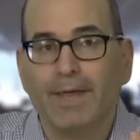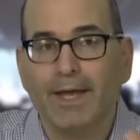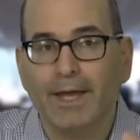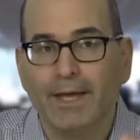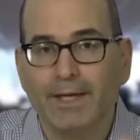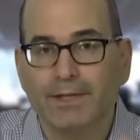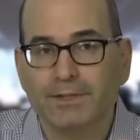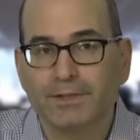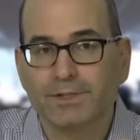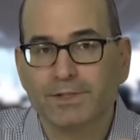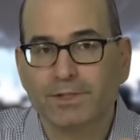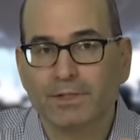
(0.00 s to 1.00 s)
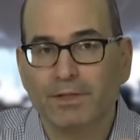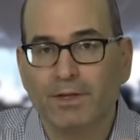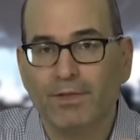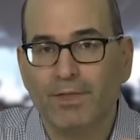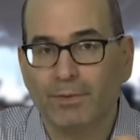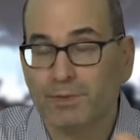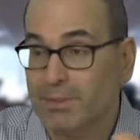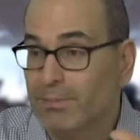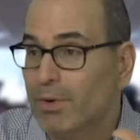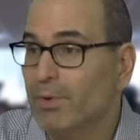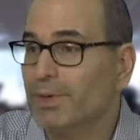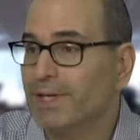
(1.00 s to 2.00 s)
And there was a
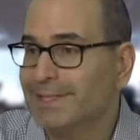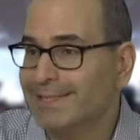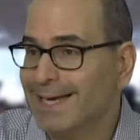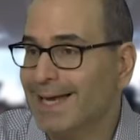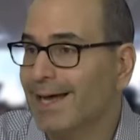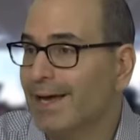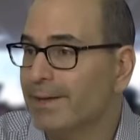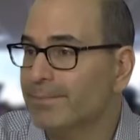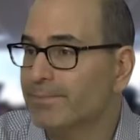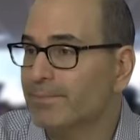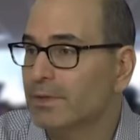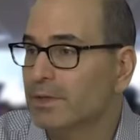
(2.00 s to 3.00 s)
moment in time